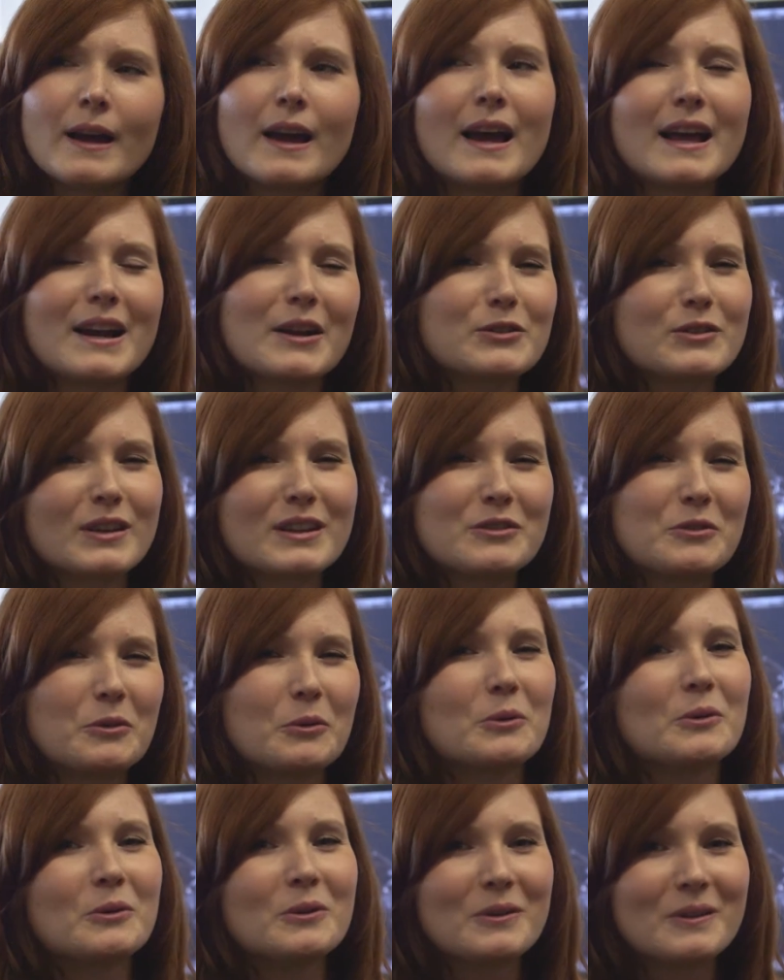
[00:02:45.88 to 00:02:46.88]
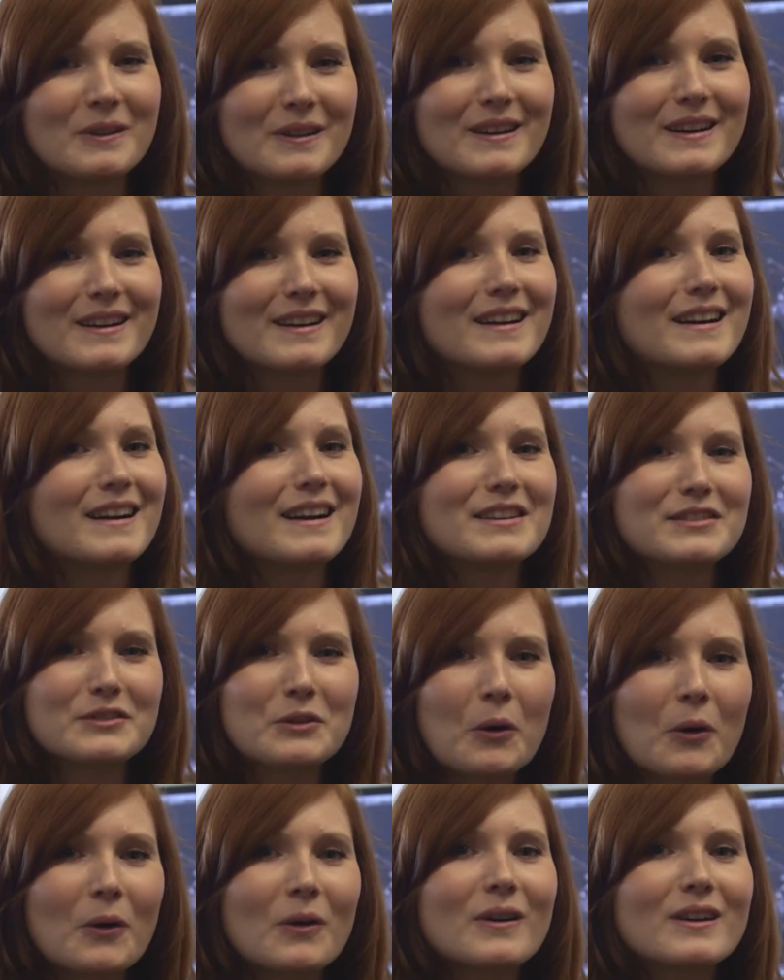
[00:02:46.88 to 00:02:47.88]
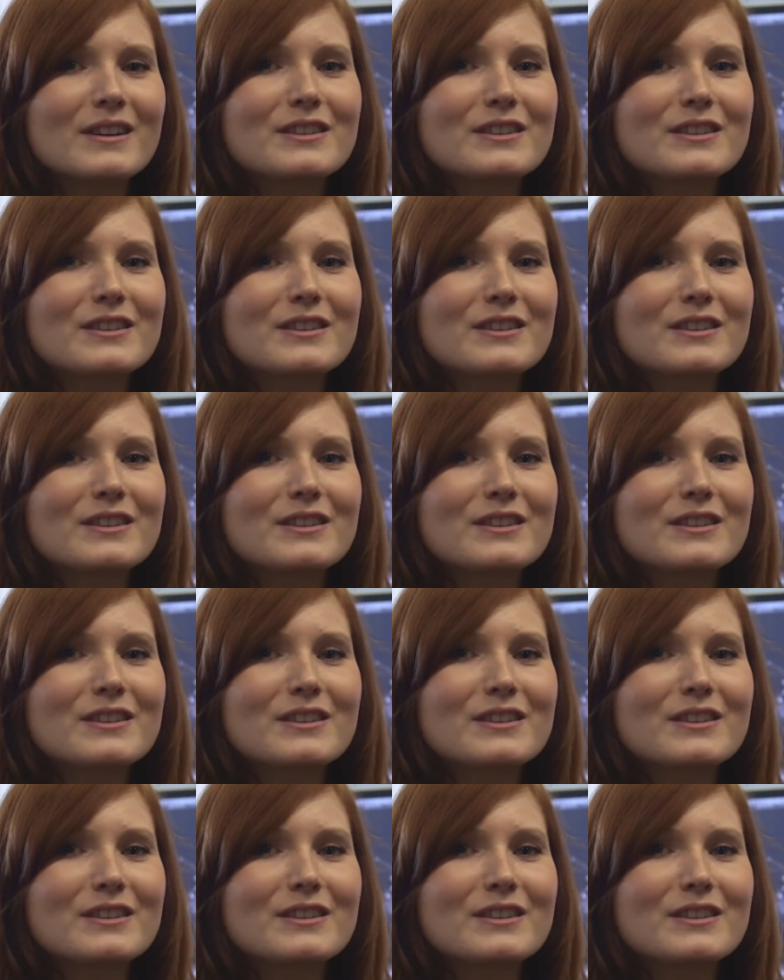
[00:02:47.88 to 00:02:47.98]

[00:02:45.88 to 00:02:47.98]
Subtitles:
And I was like, no, it's not